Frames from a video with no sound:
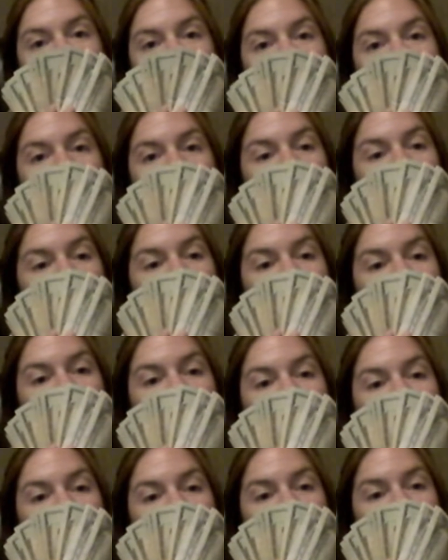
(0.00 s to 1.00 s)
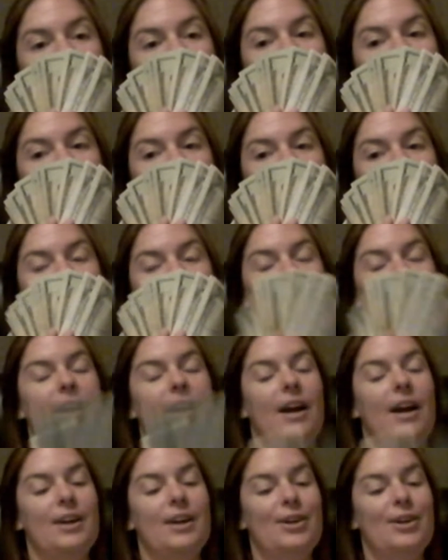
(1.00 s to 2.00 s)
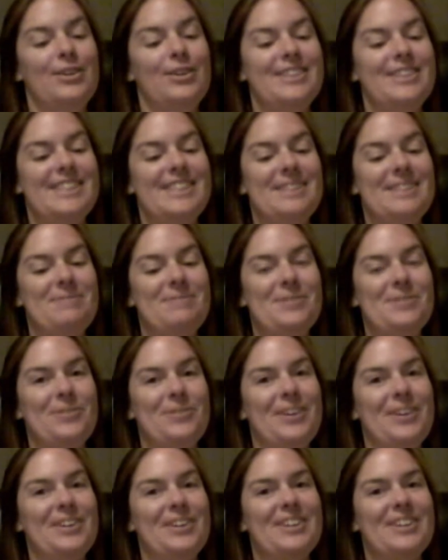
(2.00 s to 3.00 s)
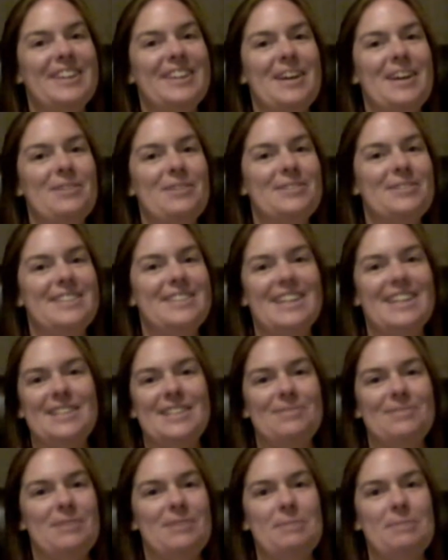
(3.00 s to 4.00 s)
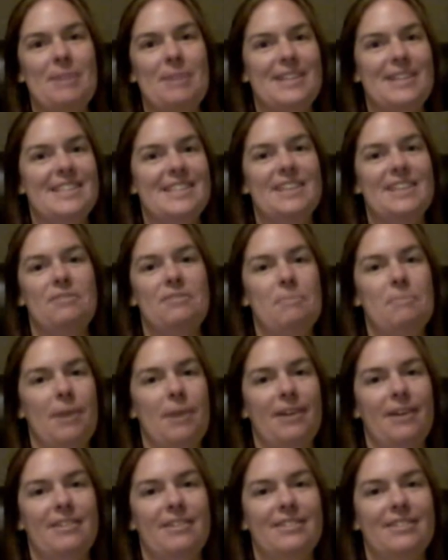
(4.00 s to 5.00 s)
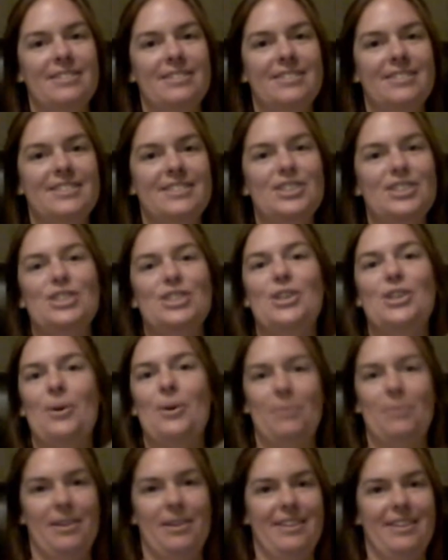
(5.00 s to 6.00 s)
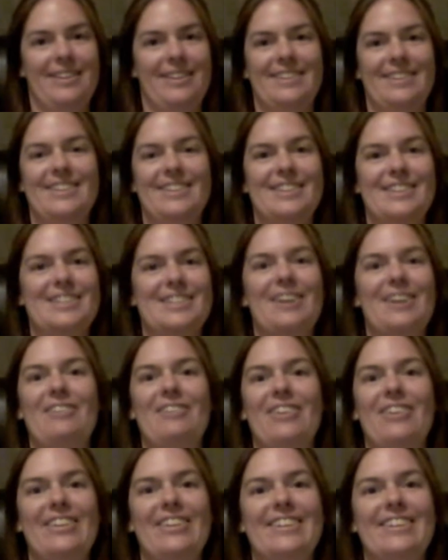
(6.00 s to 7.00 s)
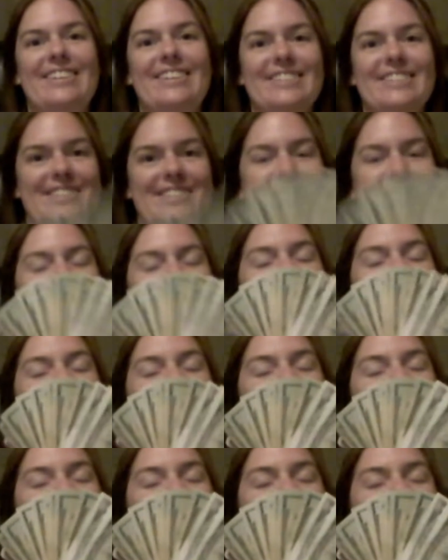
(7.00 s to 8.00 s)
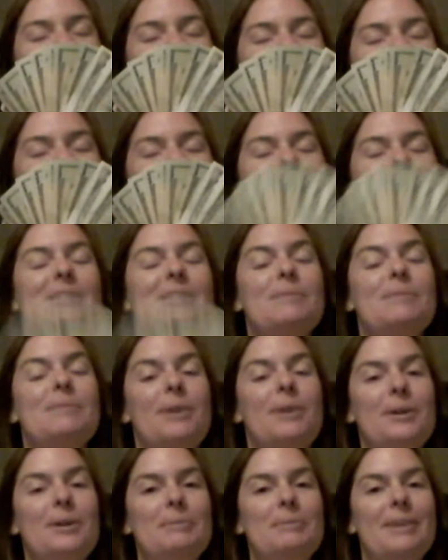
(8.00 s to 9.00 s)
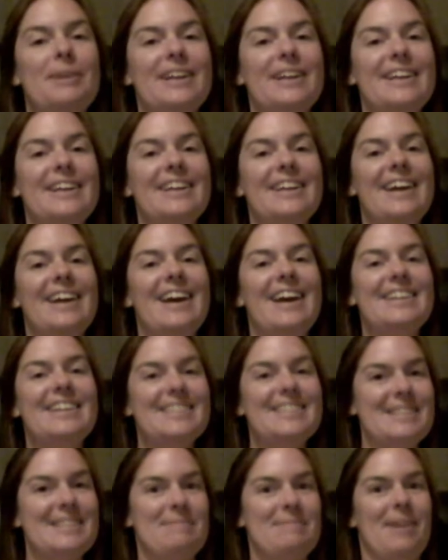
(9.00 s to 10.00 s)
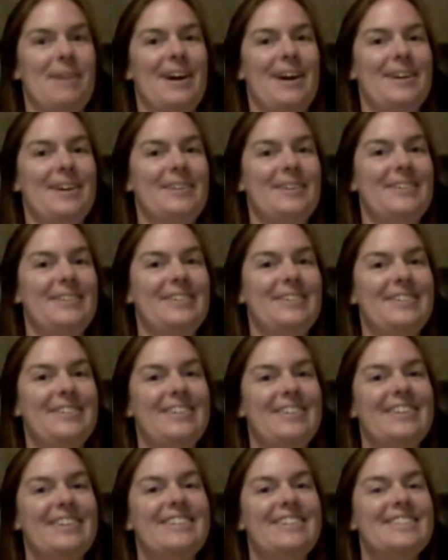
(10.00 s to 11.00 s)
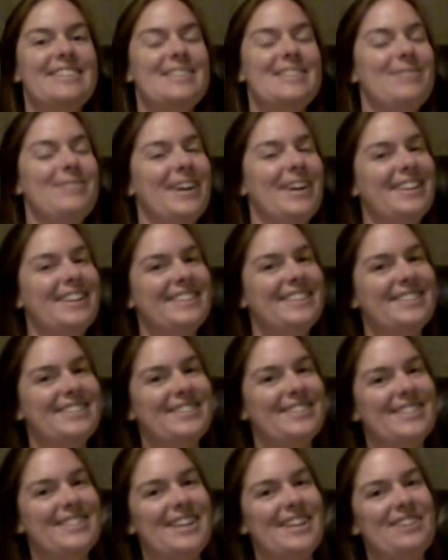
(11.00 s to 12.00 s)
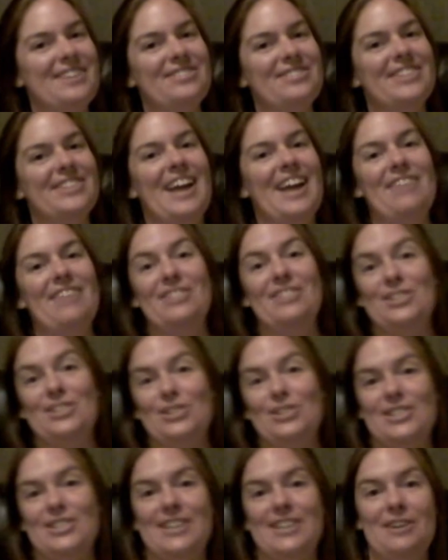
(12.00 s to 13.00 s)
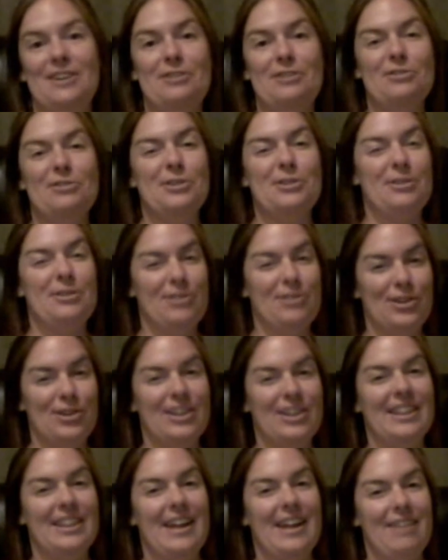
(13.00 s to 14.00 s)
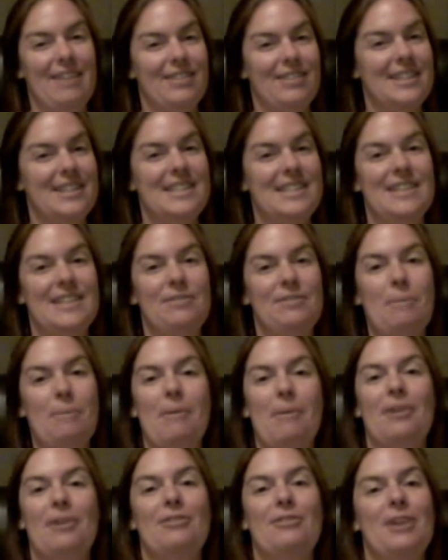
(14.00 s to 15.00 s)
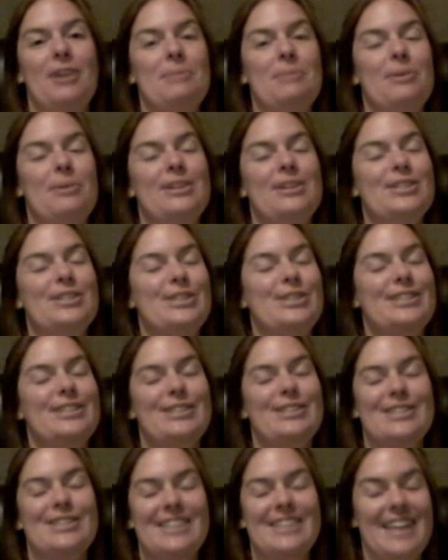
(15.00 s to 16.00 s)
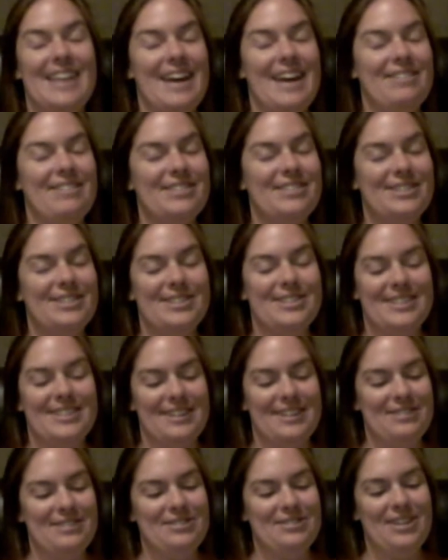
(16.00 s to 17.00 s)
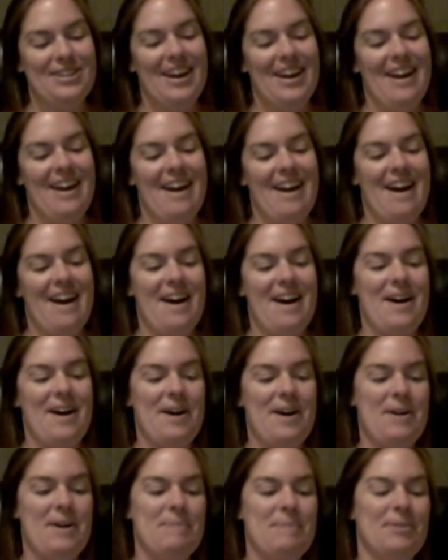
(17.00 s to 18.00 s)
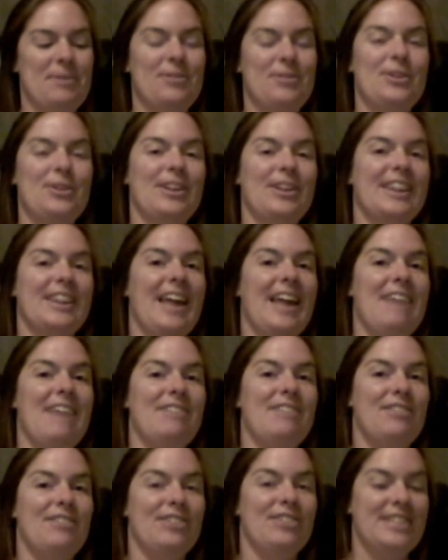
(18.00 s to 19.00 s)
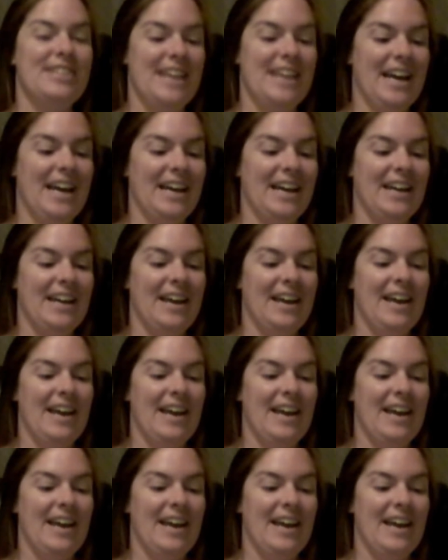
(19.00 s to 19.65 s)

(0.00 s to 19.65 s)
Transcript: Just smell it. I know it seems weird, and it makes it even better. Just go with it. Just go with it. Just smell your money and smile. Smile at yourself. Laugh at yourself. If you can laugh, that's an even better vibration. Just laugh at yourself. If you can laugh every day,